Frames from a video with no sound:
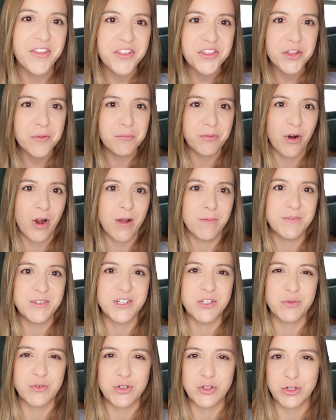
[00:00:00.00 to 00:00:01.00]
that the prompt
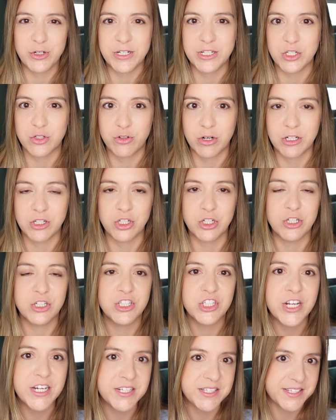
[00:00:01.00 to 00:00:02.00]
is returning structured
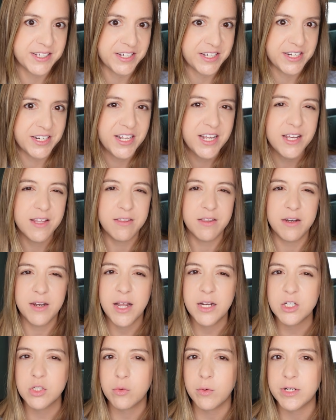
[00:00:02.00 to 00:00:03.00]
JSON, the
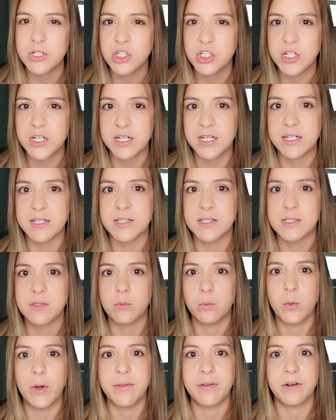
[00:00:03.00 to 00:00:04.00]
next question is
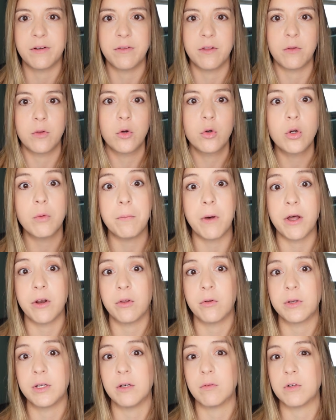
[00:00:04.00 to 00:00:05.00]
whether the local
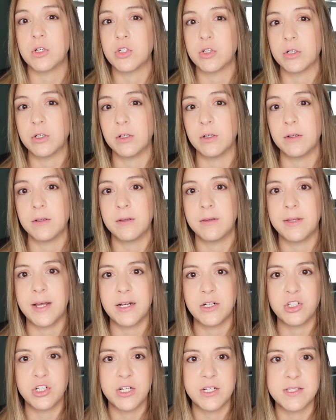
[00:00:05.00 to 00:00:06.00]
model can return
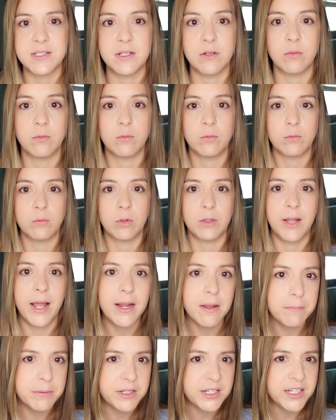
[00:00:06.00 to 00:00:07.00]
that JSON
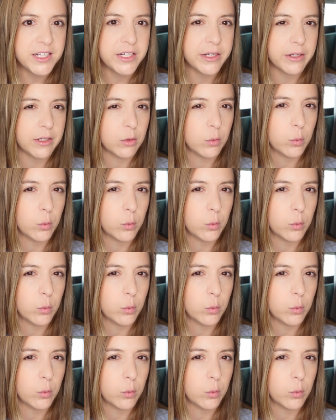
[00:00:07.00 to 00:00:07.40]
reliably and